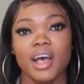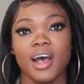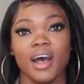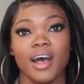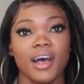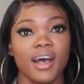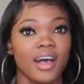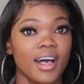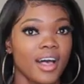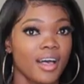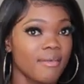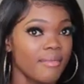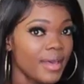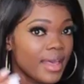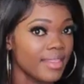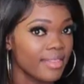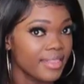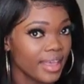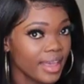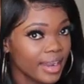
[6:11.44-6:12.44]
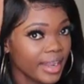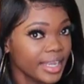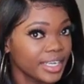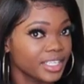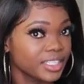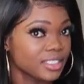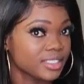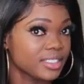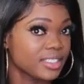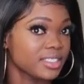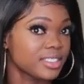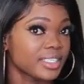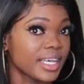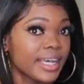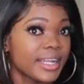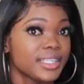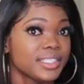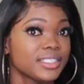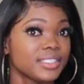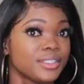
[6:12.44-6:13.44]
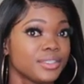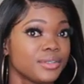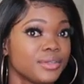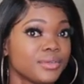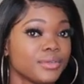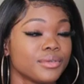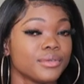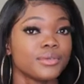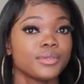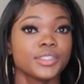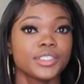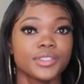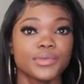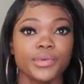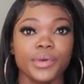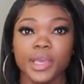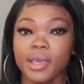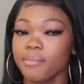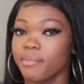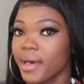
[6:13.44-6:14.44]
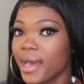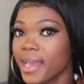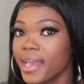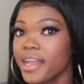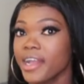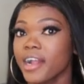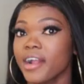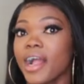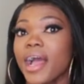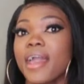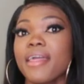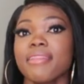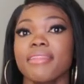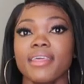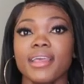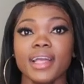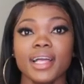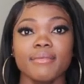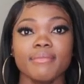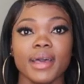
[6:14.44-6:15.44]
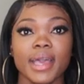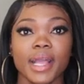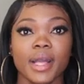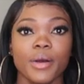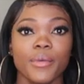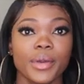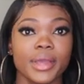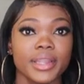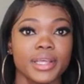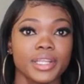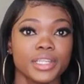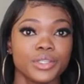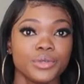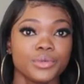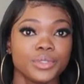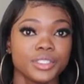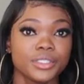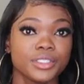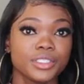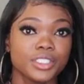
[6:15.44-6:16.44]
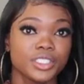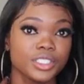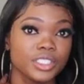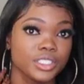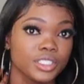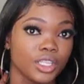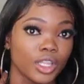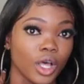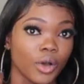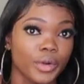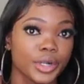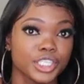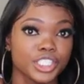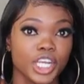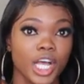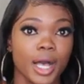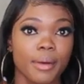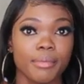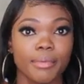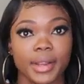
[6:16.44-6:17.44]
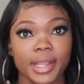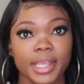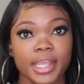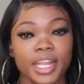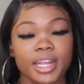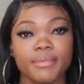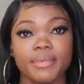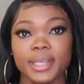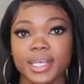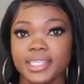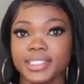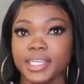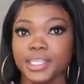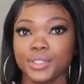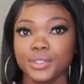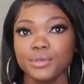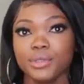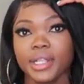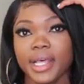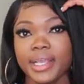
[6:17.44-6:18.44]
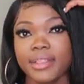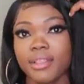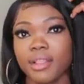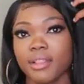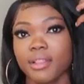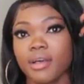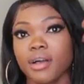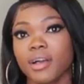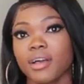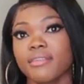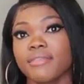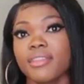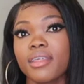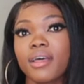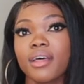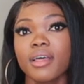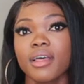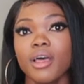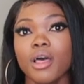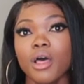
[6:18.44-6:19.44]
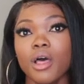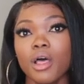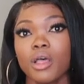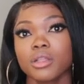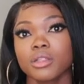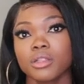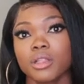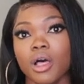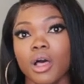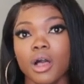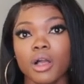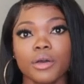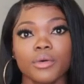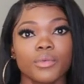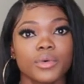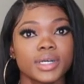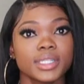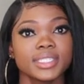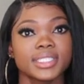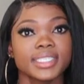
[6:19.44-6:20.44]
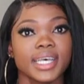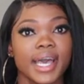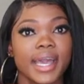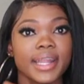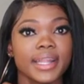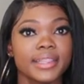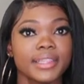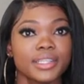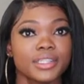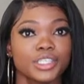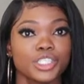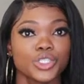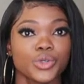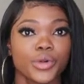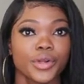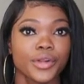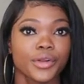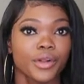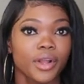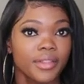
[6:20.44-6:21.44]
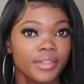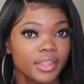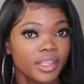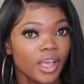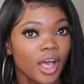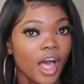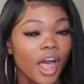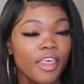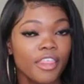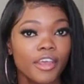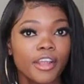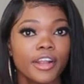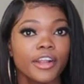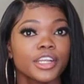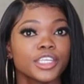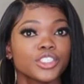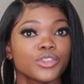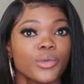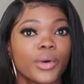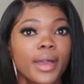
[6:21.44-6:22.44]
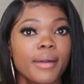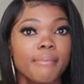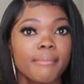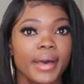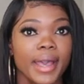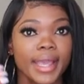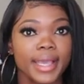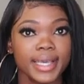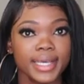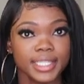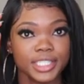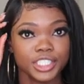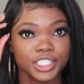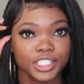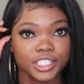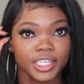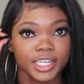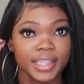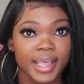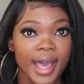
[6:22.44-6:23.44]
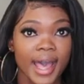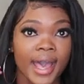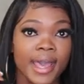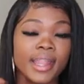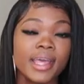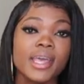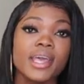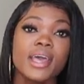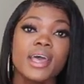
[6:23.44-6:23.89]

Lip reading: And then I just decided to swing it by here. I think I might go in and do a lower chop right here because I do like the look of the long on one side and then the shorter on the other, so I might consider that.